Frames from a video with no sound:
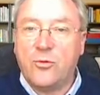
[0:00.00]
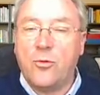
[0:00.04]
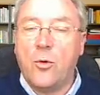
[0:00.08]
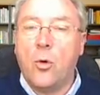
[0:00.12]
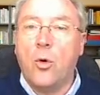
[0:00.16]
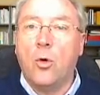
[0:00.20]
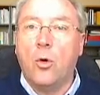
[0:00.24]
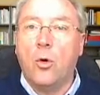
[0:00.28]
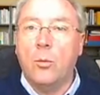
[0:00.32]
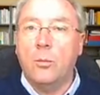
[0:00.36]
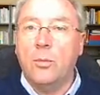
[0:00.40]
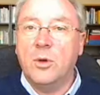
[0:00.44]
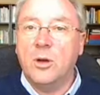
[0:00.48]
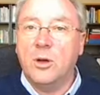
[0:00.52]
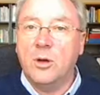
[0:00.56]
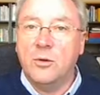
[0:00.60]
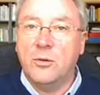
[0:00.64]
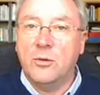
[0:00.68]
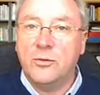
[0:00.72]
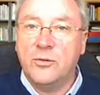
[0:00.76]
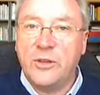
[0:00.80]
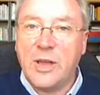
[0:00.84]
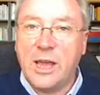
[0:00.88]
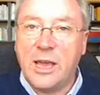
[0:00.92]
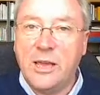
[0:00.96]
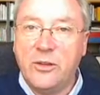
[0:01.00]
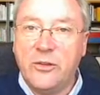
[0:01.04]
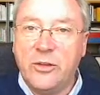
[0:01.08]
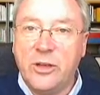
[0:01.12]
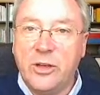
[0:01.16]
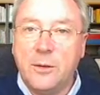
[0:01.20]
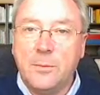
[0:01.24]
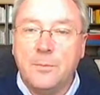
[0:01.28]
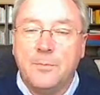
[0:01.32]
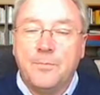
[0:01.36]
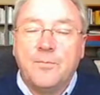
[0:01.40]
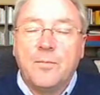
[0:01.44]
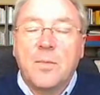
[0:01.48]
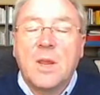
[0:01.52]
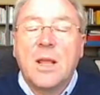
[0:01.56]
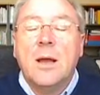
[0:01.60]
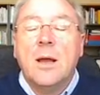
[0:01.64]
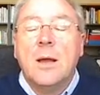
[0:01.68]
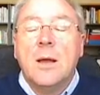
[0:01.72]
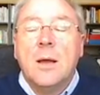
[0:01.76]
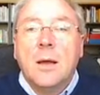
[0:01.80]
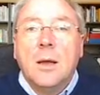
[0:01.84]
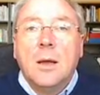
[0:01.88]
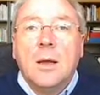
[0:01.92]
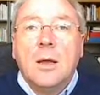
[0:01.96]
form of data.
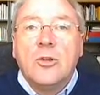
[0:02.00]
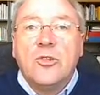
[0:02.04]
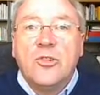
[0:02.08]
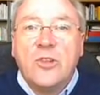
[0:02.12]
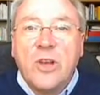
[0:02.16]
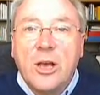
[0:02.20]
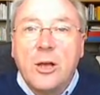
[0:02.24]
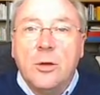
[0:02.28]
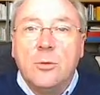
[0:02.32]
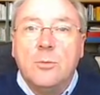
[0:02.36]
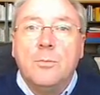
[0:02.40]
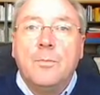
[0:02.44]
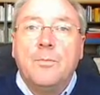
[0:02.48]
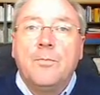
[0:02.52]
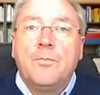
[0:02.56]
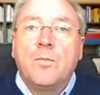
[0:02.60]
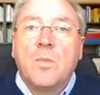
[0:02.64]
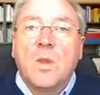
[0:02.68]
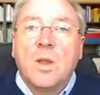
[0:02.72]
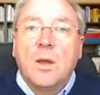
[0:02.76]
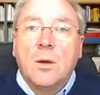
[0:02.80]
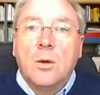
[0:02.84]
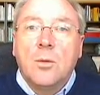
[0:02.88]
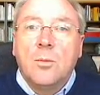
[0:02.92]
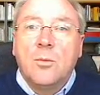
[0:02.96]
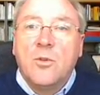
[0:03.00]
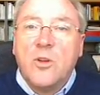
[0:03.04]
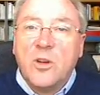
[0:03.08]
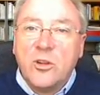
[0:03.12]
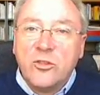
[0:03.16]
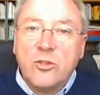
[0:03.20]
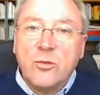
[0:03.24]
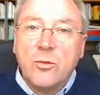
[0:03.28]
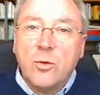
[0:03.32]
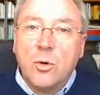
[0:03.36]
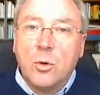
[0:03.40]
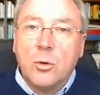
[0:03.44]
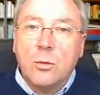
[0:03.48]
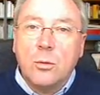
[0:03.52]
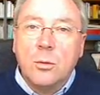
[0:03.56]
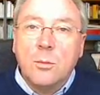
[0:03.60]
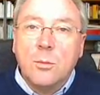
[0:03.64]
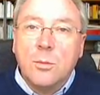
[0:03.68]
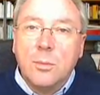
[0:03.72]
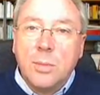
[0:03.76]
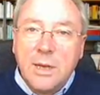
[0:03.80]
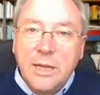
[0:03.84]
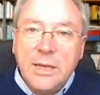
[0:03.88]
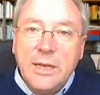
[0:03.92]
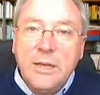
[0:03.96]
So, first of all,
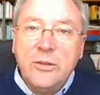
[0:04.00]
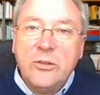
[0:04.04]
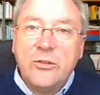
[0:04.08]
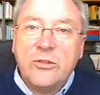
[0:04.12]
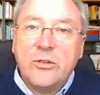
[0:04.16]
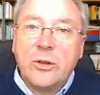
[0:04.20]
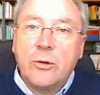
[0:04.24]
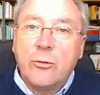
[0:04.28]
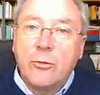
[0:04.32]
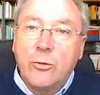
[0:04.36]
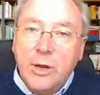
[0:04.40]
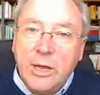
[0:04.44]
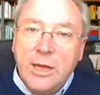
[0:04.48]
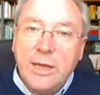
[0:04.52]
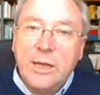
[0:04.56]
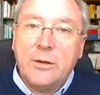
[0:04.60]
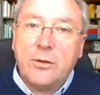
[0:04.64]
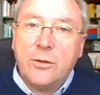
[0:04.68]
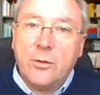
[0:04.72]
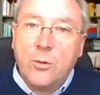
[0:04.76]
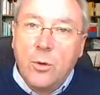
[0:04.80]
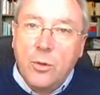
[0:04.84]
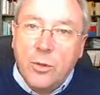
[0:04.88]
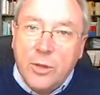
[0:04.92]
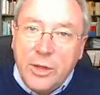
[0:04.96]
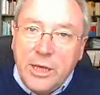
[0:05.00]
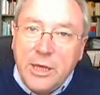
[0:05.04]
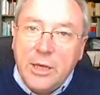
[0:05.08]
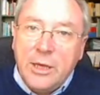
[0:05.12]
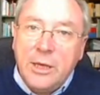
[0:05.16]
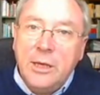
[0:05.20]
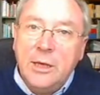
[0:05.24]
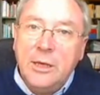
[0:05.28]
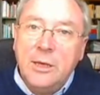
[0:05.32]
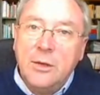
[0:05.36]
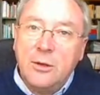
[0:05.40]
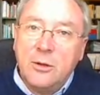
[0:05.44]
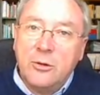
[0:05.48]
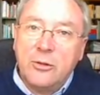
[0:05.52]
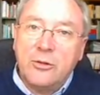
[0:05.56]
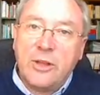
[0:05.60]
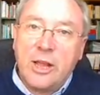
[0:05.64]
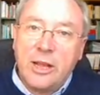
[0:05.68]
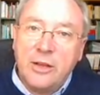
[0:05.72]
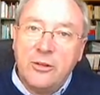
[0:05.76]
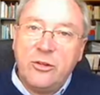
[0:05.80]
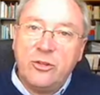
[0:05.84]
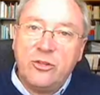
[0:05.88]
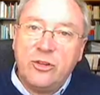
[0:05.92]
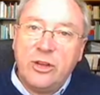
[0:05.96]
please read the
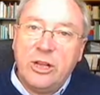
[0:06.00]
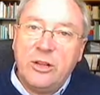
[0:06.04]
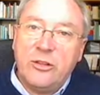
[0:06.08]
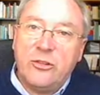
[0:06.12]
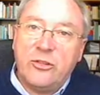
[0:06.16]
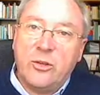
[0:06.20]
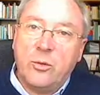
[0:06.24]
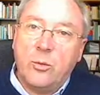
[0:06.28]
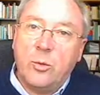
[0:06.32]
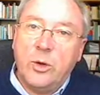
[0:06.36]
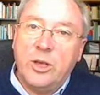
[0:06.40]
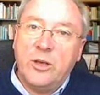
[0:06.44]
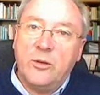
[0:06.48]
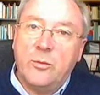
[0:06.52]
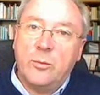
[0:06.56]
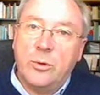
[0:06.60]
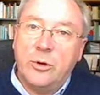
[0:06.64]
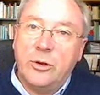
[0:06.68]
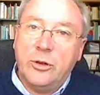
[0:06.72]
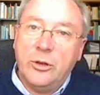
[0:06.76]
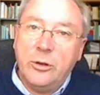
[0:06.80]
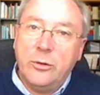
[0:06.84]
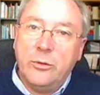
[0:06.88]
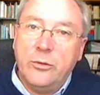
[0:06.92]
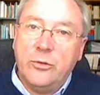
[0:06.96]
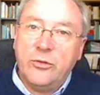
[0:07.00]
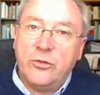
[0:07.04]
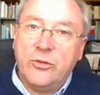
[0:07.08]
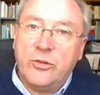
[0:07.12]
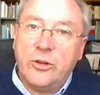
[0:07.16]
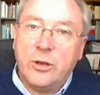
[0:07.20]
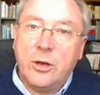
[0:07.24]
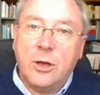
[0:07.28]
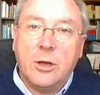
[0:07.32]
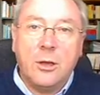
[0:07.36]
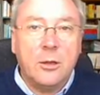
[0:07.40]
data sheets that we have produced.